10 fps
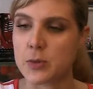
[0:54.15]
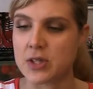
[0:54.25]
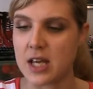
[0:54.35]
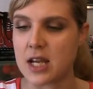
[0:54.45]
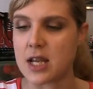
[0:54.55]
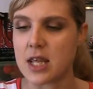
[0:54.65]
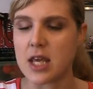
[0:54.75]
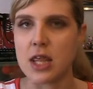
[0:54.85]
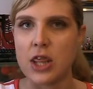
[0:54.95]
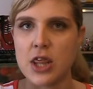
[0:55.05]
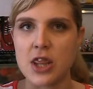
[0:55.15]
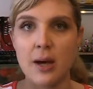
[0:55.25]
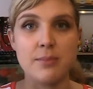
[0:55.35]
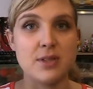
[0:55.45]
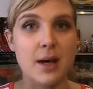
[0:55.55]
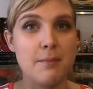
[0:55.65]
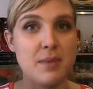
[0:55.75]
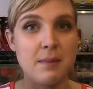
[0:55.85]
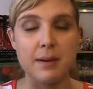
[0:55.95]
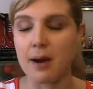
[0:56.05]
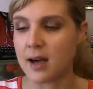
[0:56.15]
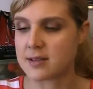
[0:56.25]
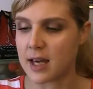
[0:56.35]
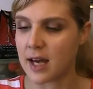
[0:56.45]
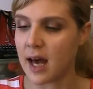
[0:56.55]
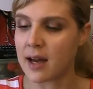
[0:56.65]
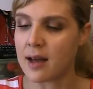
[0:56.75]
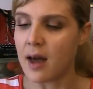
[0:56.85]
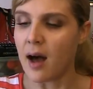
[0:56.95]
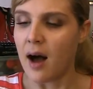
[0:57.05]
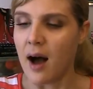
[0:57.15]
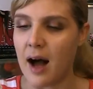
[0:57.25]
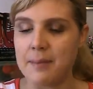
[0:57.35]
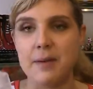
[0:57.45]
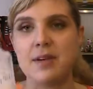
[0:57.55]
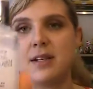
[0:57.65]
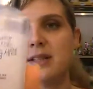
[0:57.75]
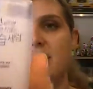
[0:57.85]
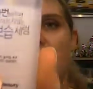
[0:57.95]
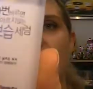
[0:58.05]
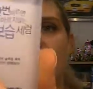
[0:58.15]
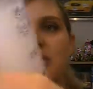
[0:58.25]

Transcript: was in the thumbs up Mimi box I got. I mean, it's all in